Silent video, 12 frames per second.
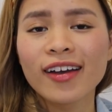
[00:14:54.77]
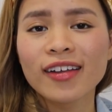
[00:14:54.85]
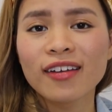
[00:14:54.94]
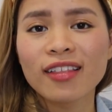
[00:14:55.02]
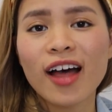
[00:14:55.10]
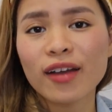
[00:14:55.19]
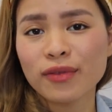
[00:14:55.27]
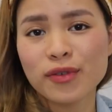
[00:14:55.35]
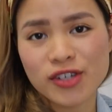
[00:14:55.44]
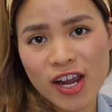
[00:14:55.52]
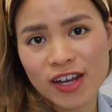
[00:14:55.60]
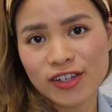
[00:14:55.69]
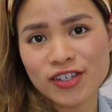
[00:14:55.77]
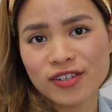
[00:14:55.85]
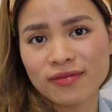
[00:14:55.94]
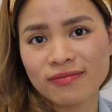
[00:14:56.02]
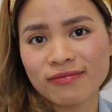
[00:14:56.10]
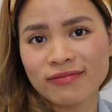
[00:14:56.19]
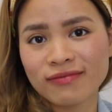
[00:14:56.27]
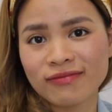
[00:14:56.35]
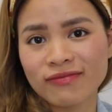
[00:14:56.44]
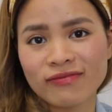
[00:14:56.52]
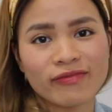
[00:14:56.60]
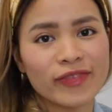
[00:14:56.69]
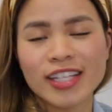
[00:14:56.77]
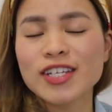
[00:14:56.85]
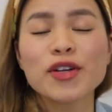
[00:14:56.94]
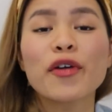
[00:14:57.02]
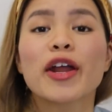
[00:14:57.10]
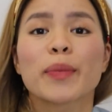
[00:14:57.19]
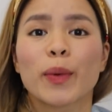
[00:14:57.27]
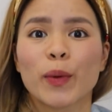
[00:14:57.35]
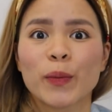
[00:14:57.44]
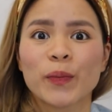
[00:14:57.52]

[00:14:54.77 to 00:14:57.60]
your life will change. It's incredible.